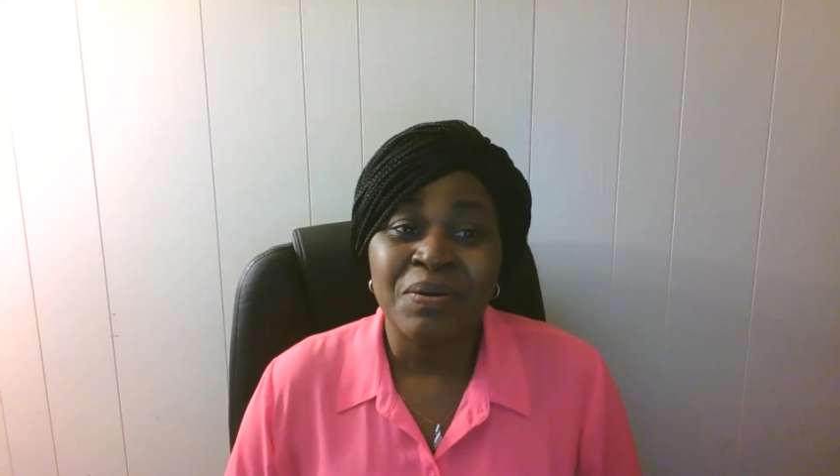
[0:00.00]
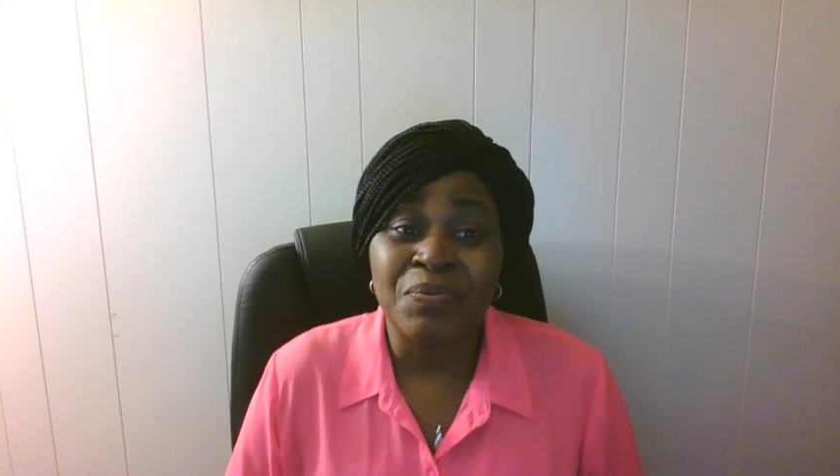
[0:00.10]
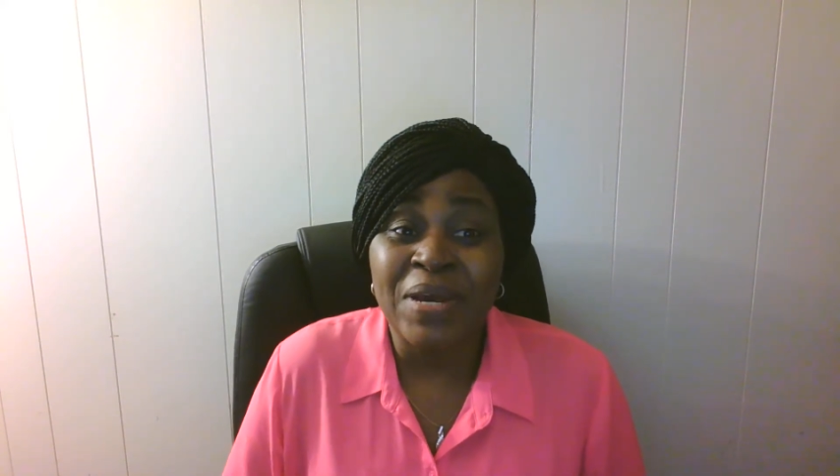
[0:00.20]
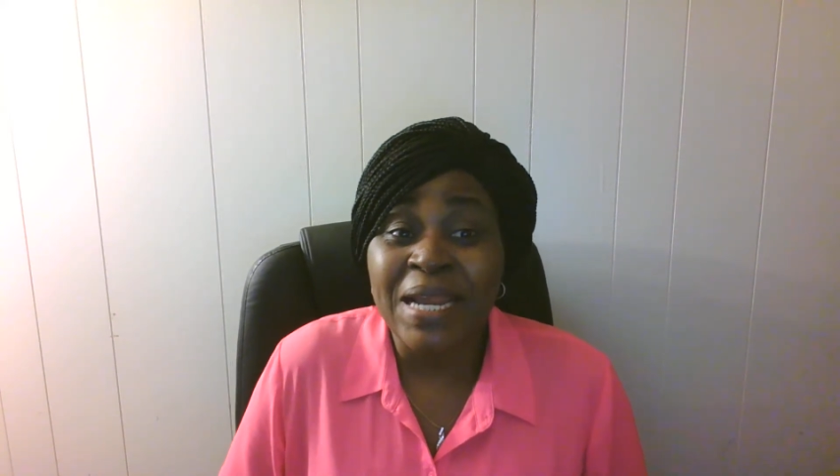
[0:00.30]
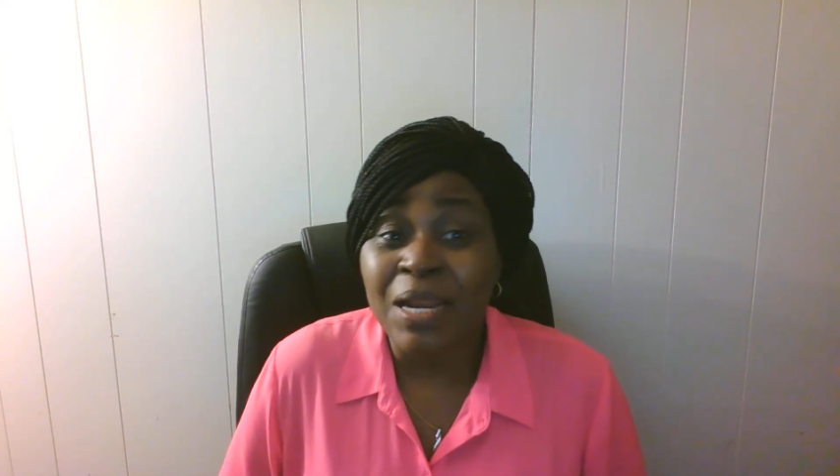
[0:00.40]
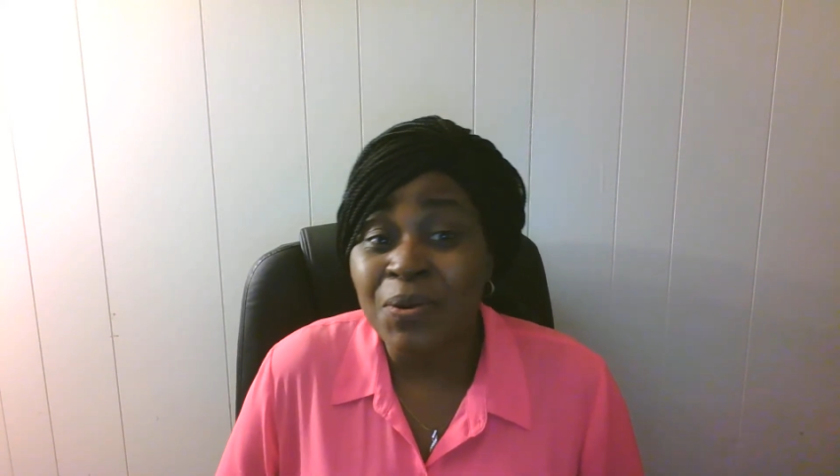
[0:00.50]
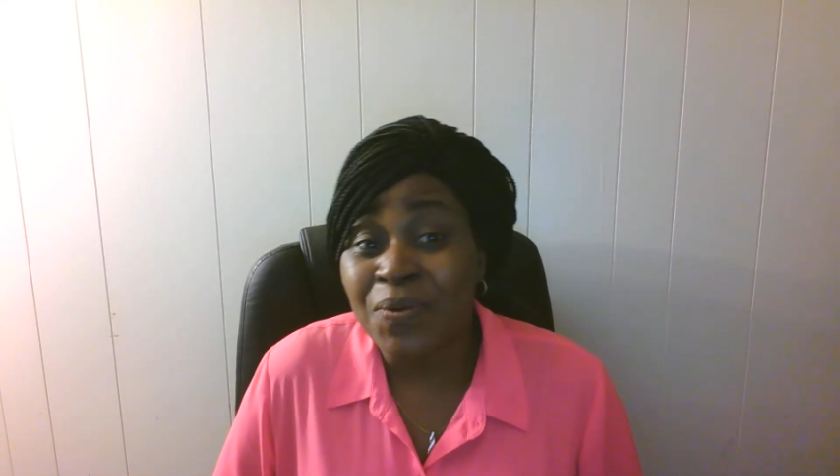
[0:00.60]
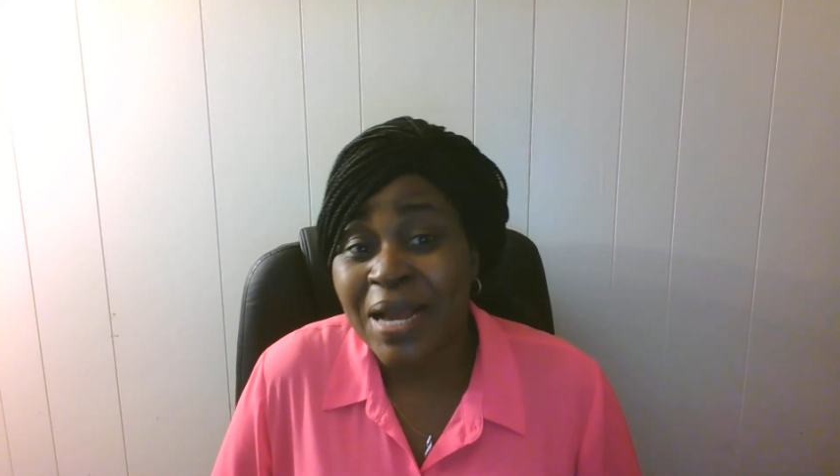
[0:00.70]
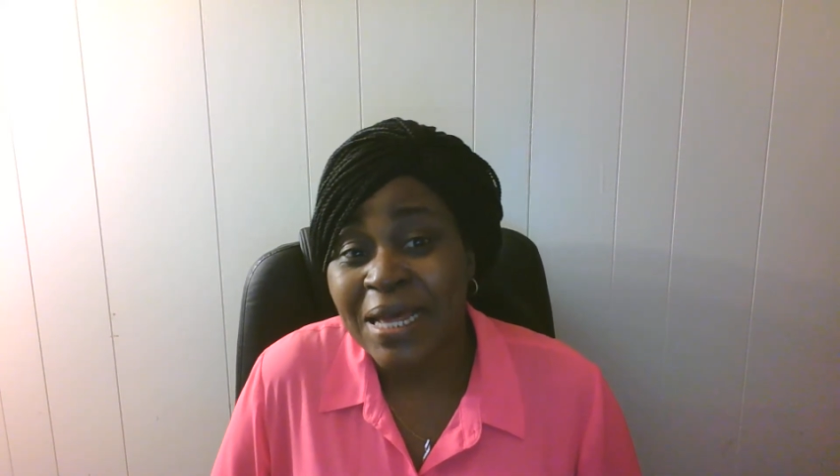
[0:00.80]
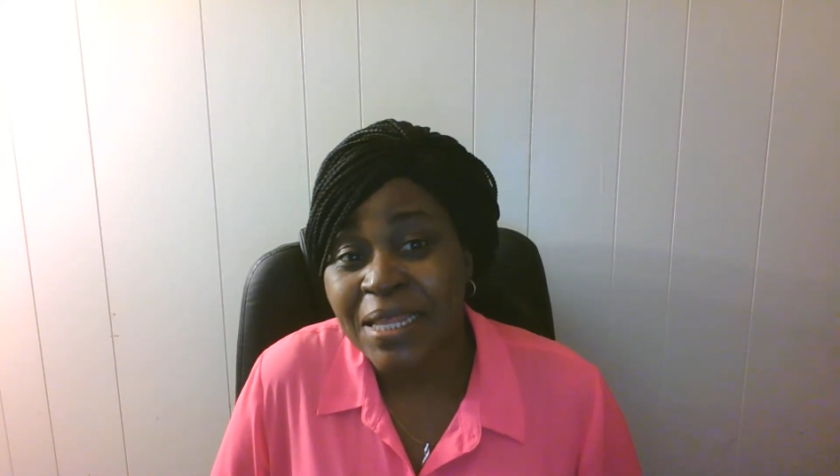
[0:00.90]
when I
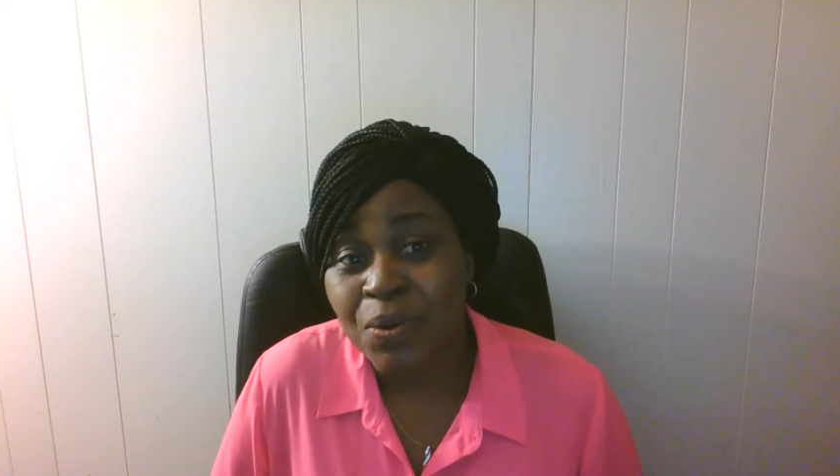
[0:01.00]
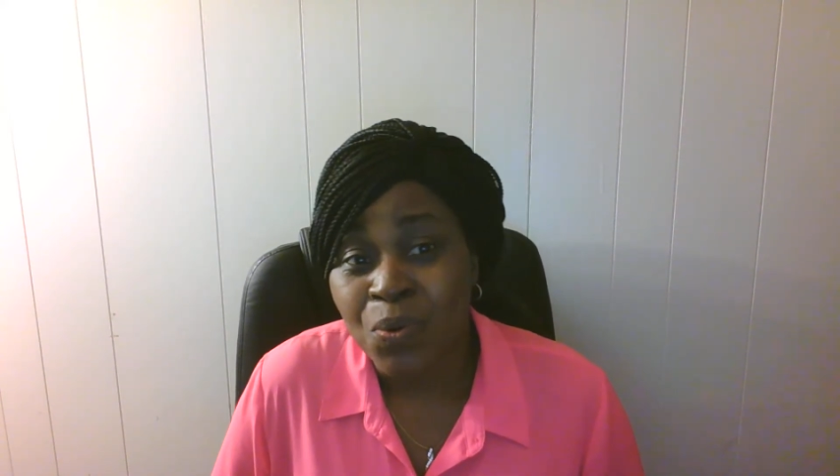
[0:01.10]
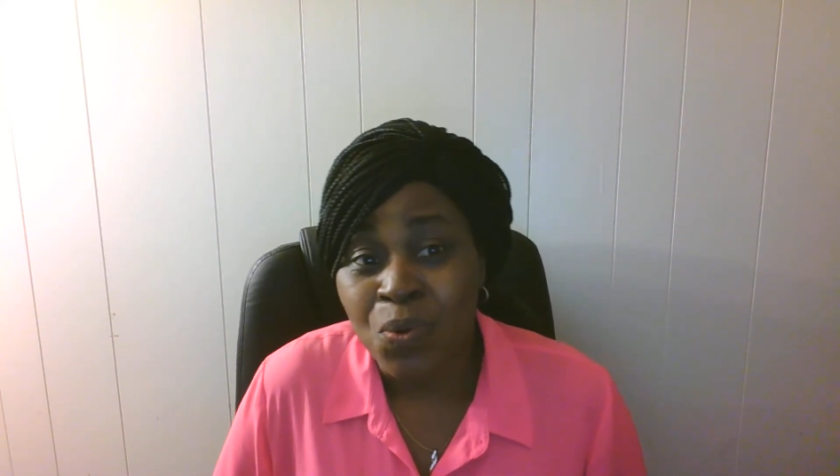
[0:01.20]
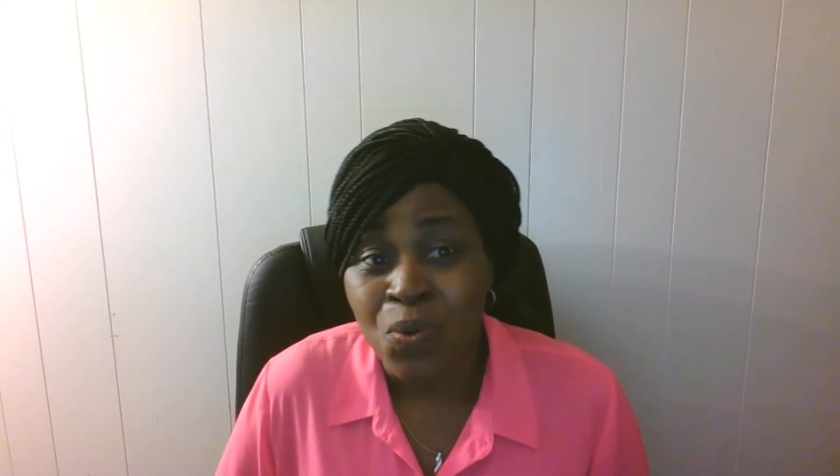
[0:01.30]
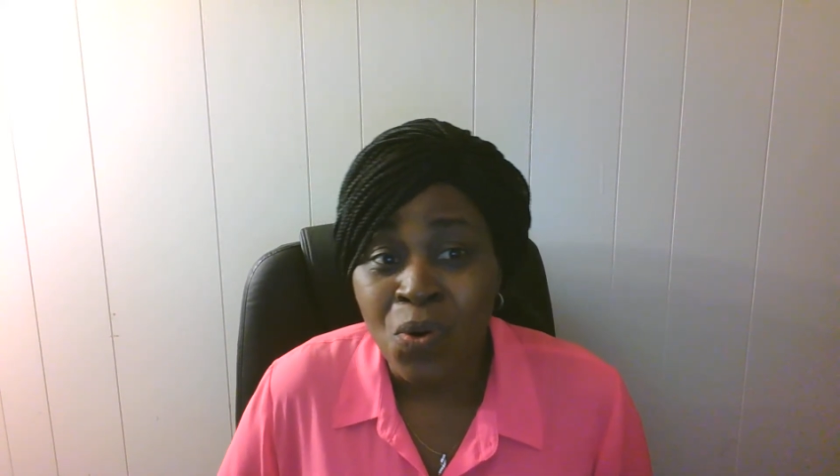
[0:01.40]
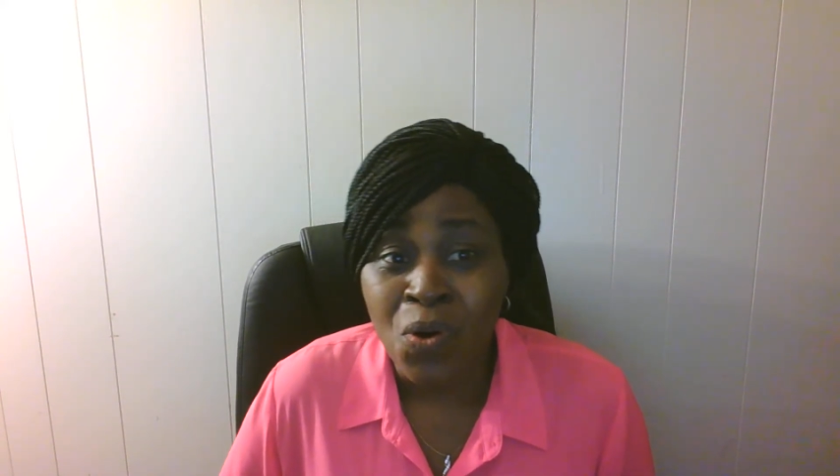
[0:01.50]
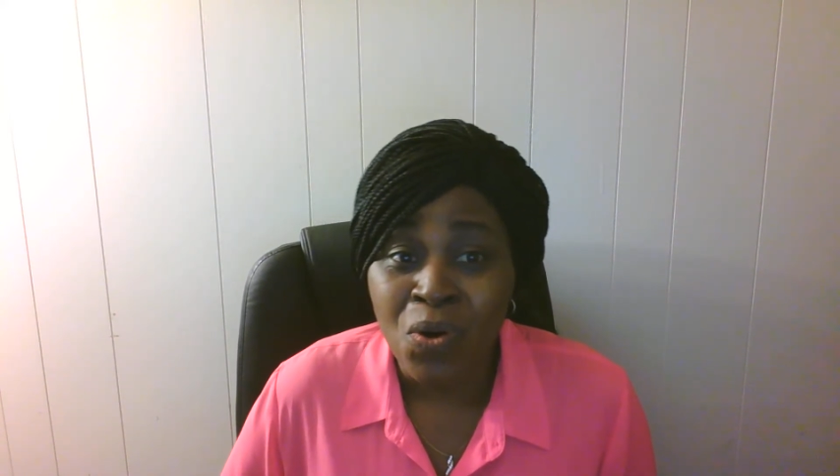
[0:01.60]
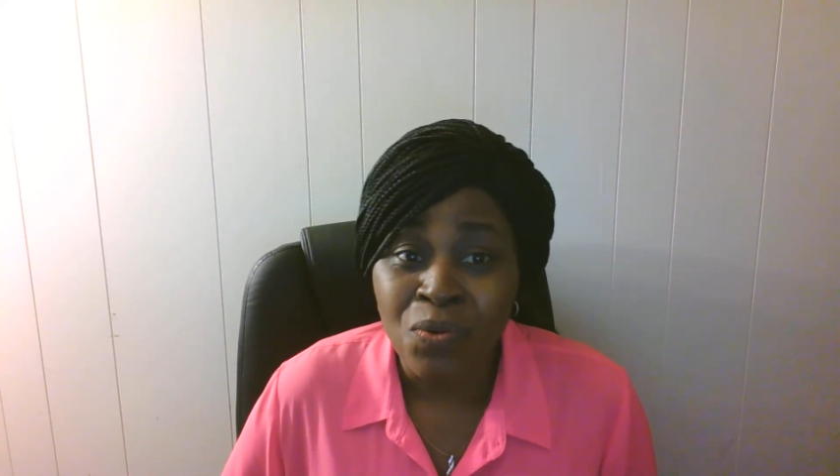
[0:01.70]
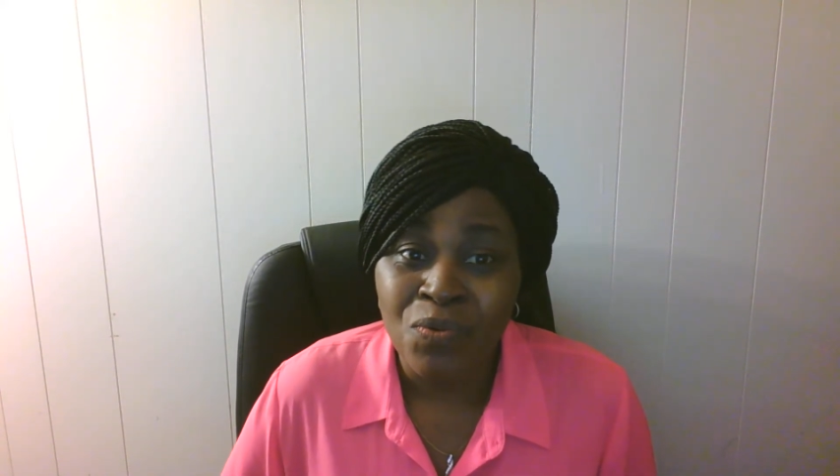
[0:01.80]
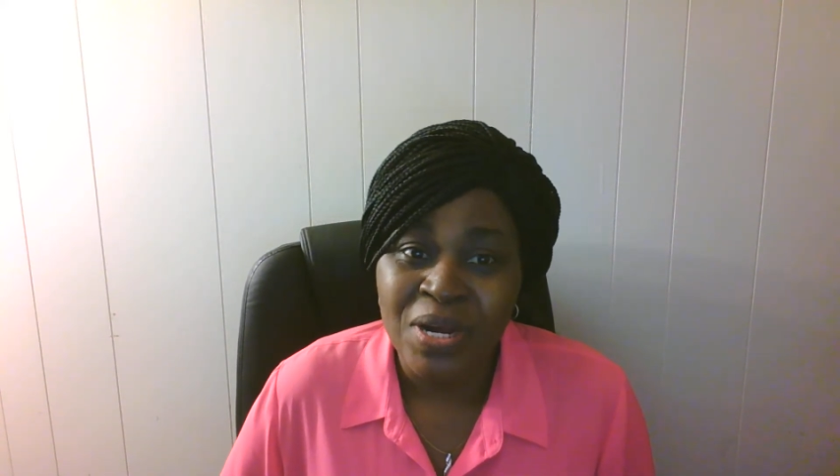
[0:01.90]
look at the
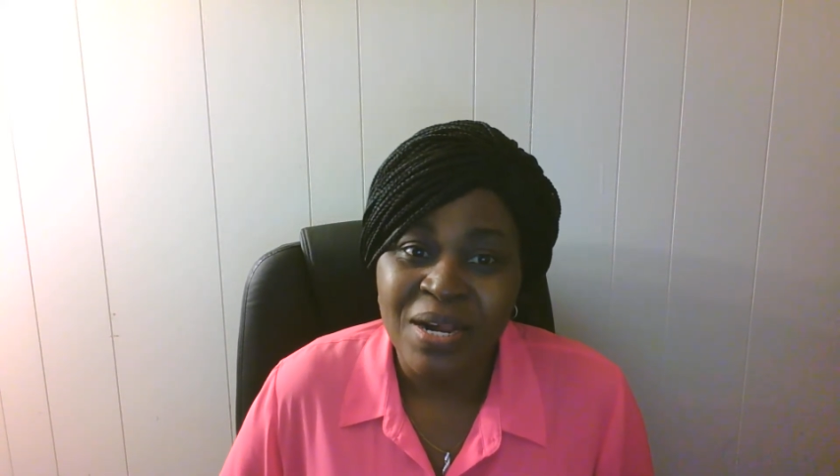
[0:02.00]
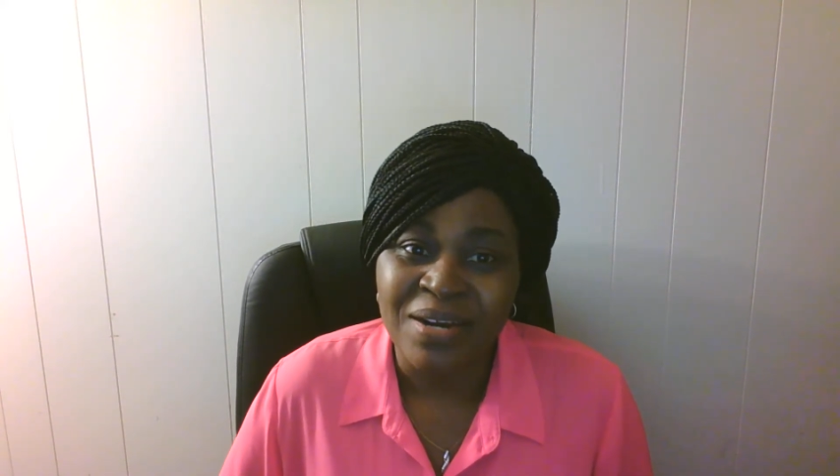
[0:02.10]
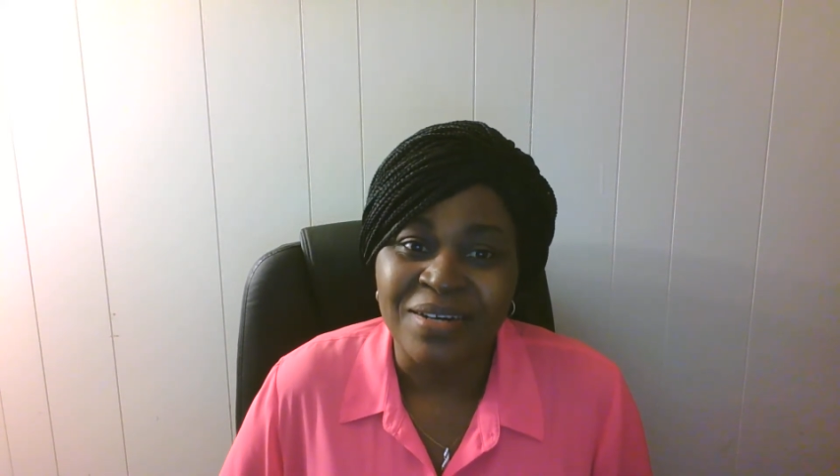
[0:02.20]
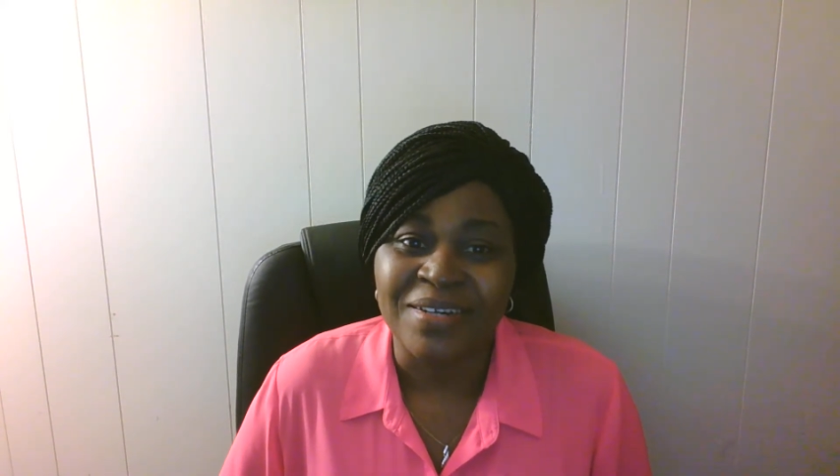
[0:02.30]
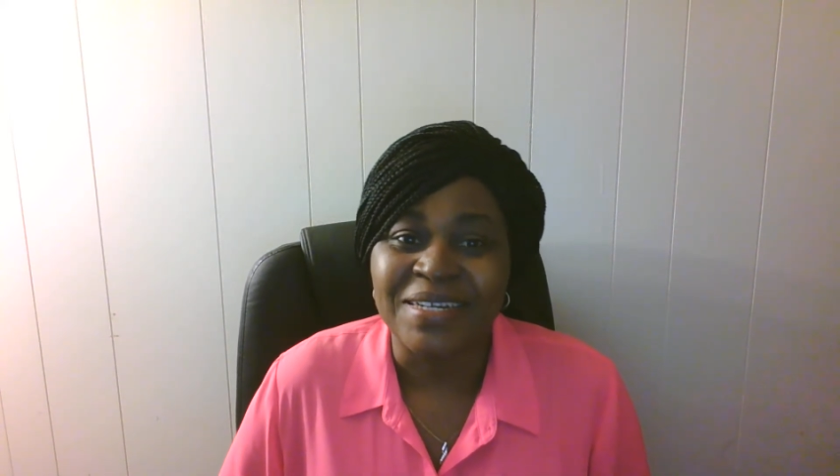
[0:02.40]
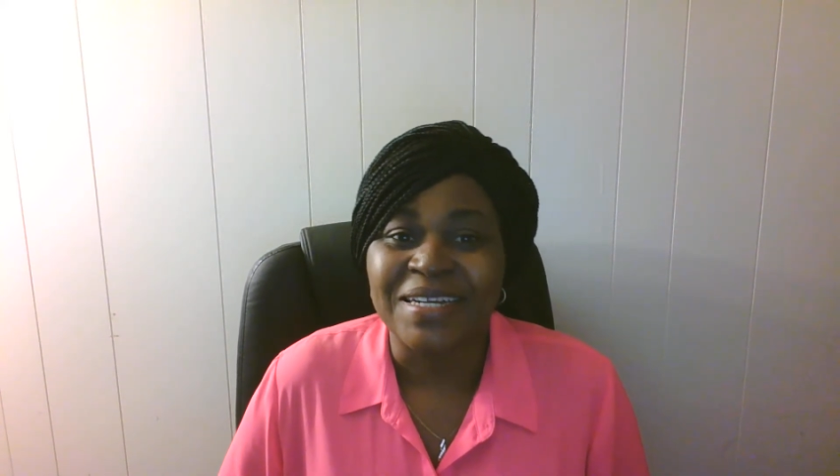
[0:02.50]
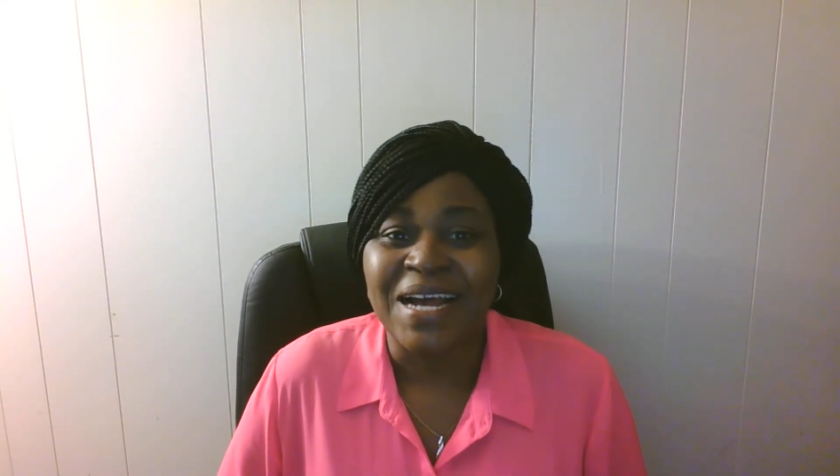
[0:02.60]
whole world